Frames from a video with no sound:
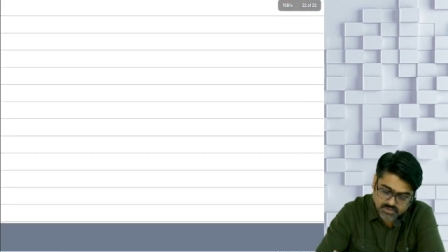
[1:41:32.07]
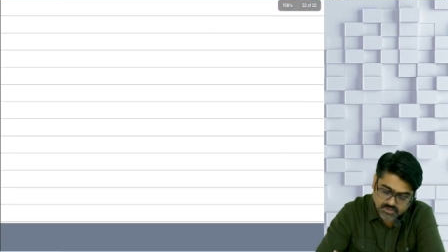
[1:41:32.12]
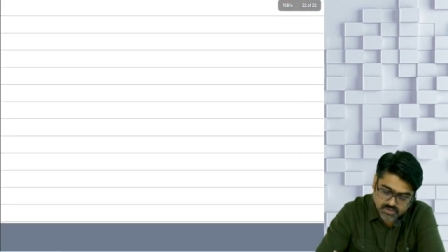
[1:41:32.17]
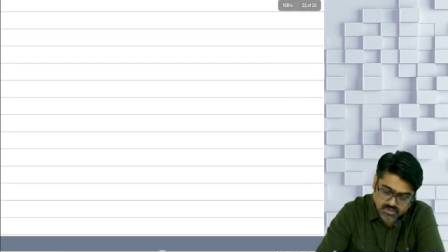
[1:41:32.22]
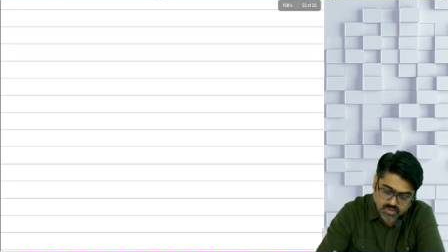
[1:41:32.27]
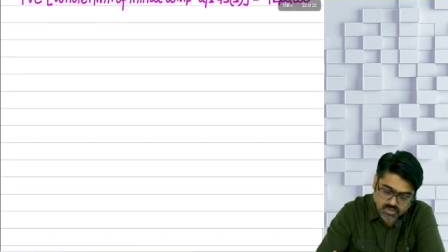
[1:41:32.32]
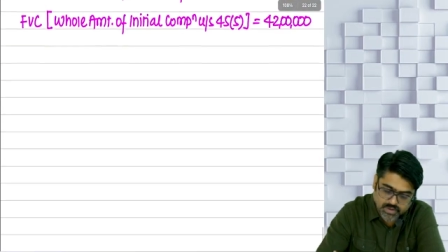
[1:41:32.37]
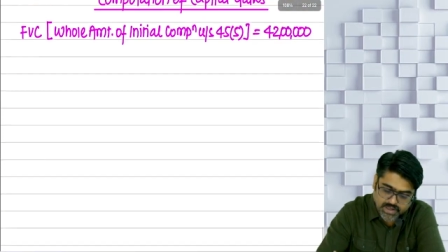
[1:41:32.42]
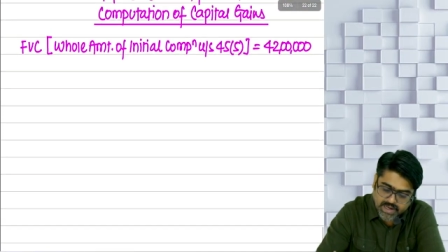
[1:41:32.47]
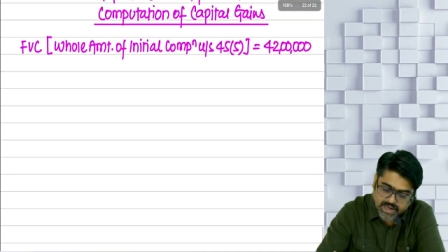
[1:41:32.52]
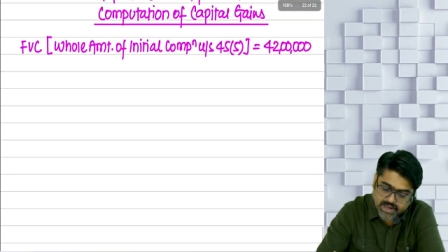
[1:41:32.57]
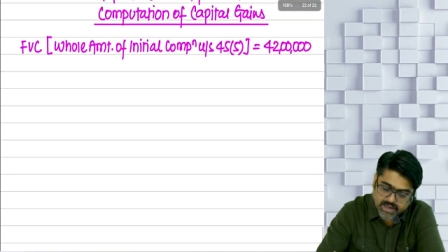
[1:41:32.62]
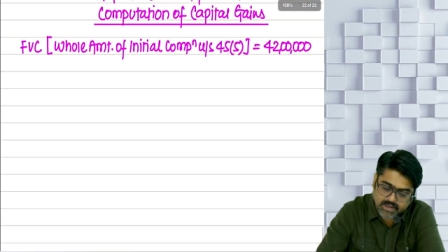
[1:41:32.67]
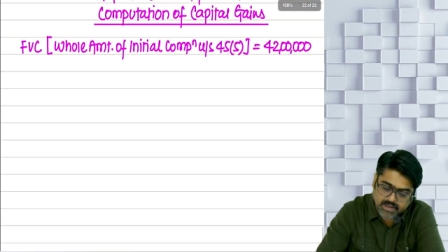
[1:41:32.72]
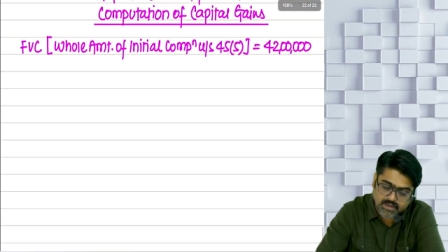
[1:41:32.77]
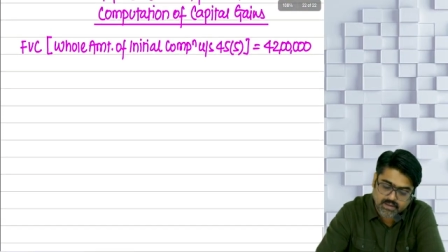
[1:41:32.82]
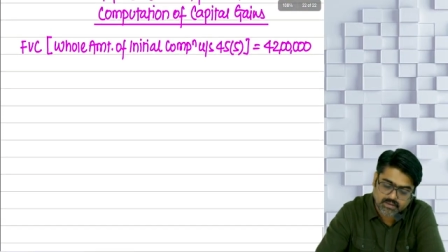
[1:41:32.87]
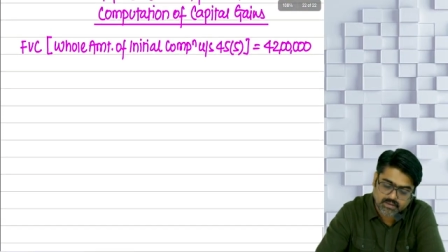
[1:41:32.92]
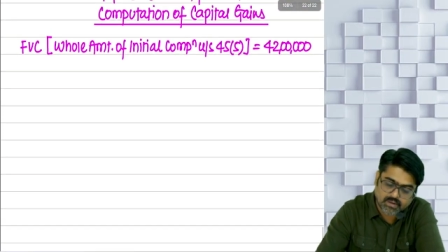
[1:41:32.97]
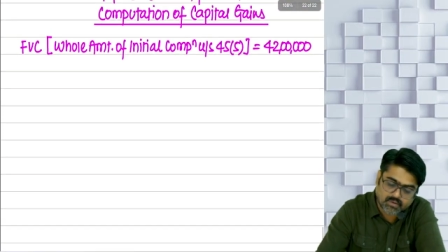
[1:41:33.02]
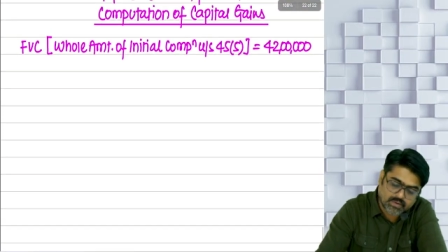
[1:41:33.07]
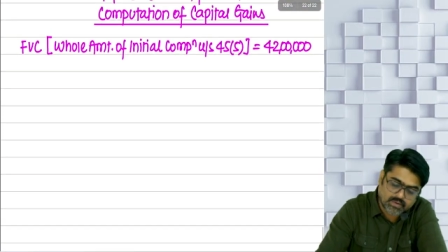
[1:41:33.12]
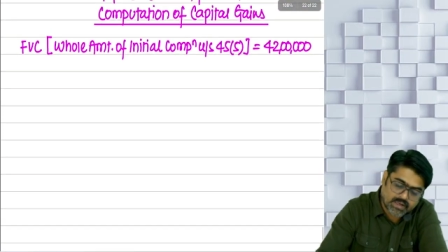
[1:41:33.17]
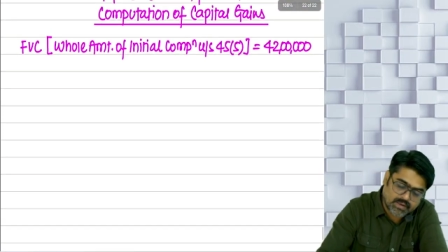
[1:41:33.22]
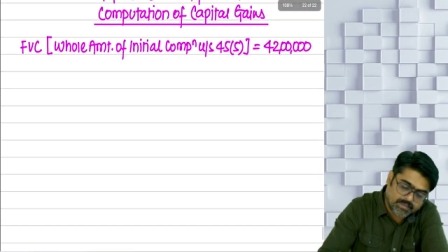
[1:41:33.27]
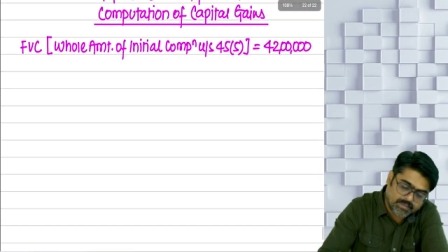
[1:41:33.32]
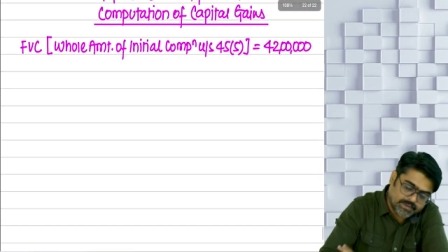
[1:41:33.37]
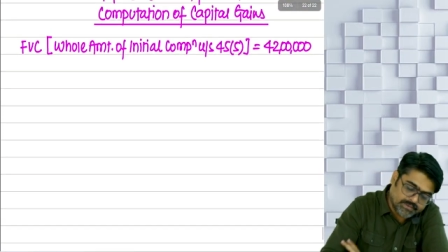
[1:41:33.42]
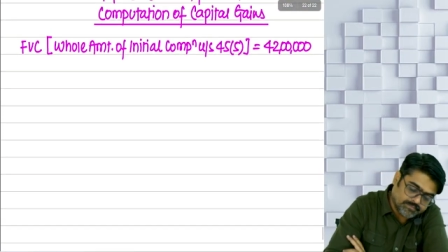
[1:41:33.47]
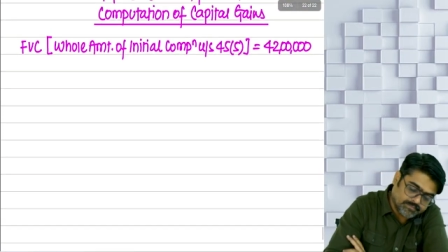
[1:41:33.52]
Okay. Now tell
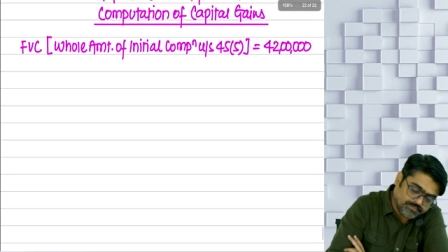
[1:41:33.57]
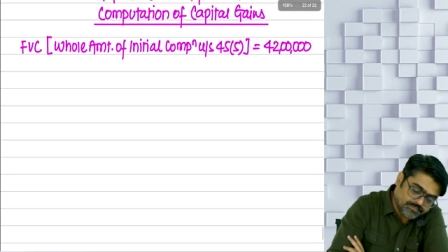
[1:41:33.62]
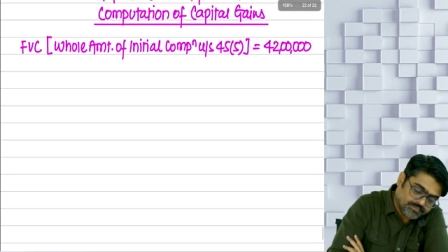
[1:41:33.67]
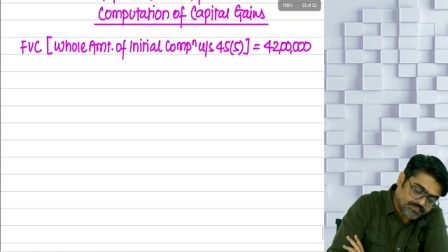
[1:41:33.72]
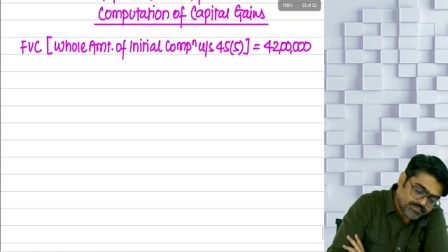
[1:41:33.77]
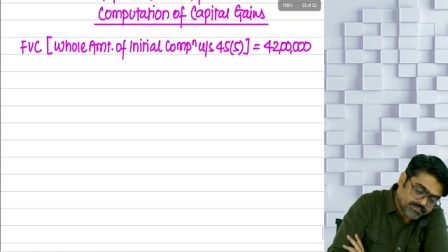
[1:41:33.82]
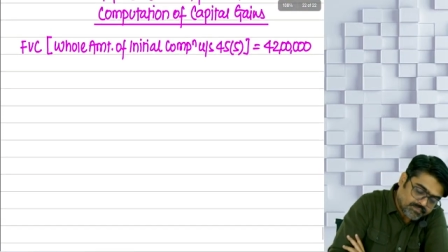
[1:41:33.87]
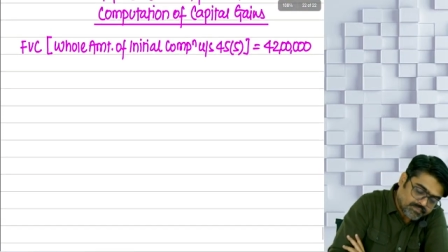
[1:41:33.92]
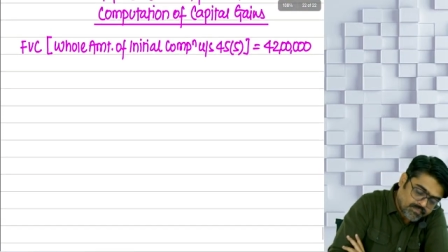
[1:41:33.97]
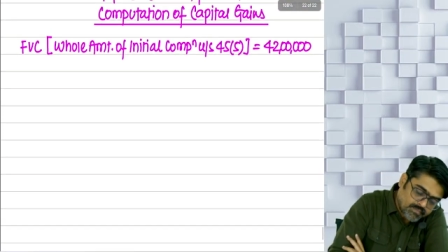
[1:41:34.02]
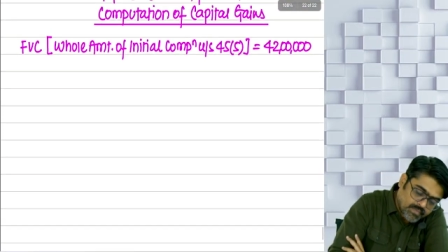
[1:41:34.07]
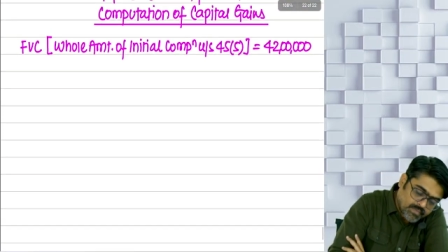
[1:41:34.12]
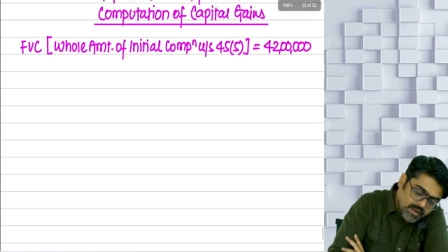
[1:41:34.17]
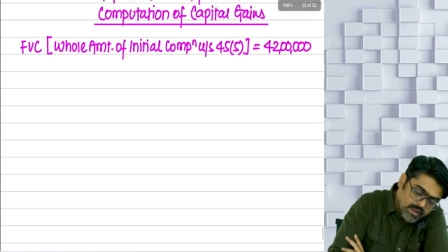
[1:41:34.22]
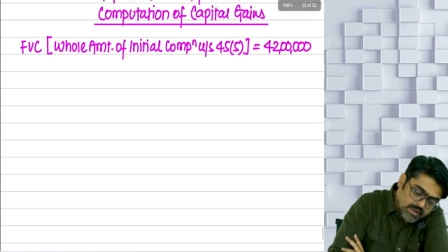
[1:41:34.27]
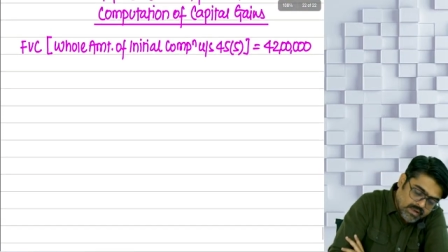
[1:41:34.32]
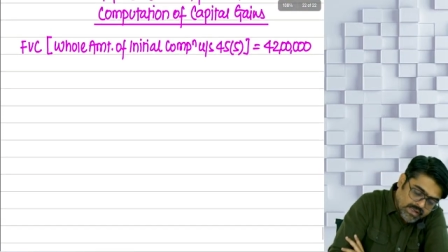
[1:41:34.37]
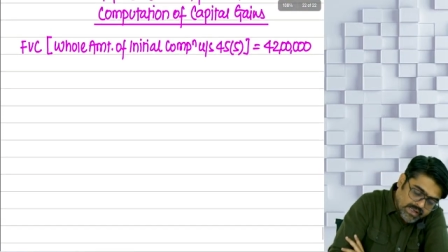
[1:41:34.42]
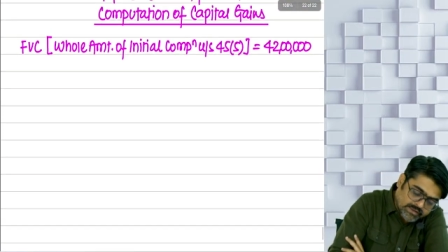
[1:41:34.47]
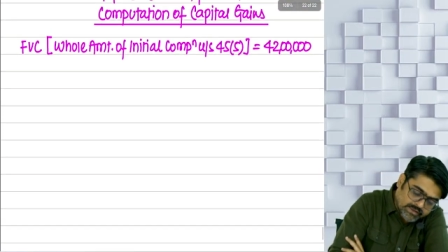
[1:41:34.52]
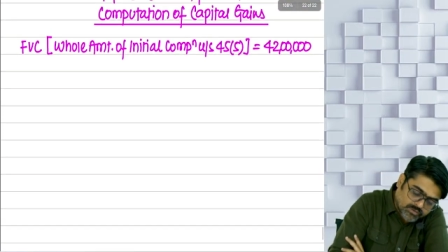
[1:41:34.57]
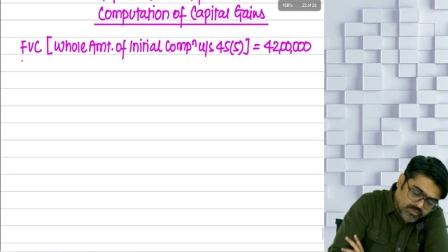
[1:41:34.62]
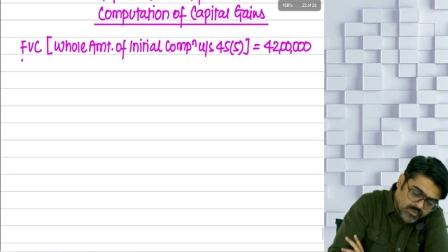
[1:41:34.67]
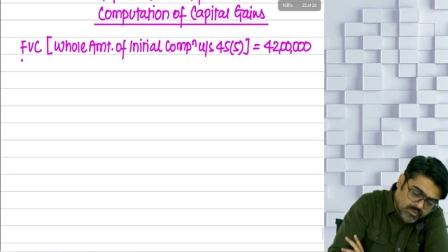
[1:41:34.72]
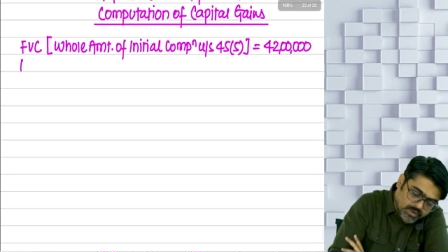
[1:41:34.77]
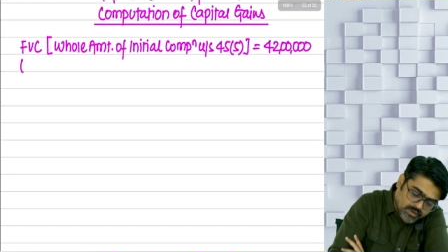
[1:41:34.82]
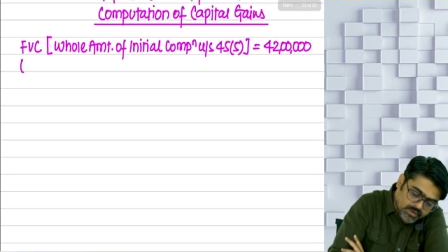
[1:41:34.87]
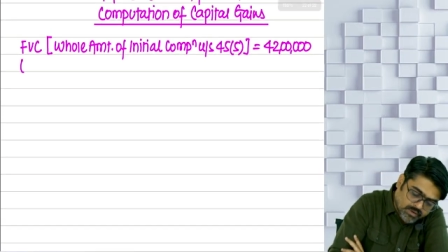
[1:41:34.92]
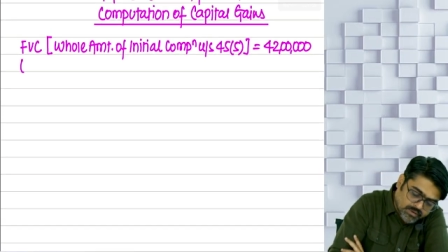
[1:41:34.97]
me, less what?